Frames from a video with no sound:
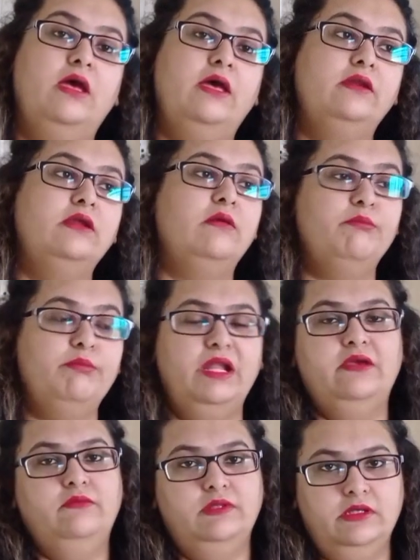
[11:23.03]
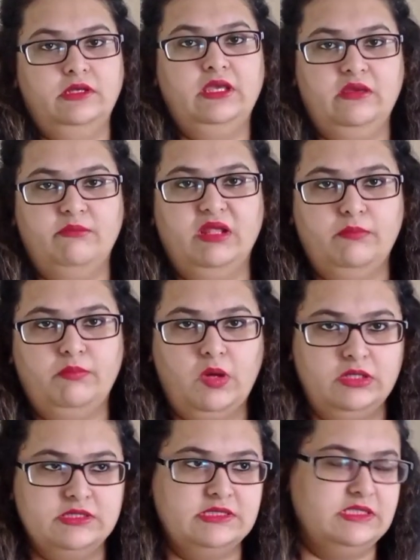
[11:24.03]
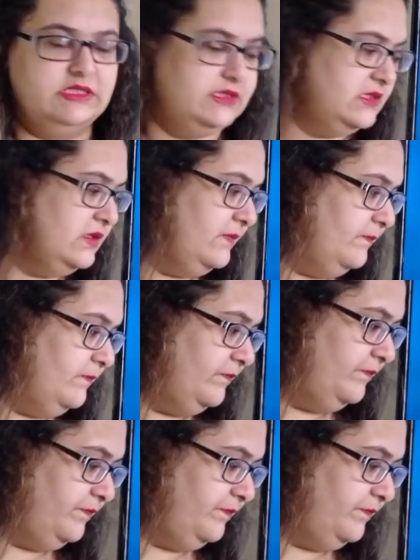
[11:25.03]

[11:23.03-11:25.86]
and comply with the AML policies.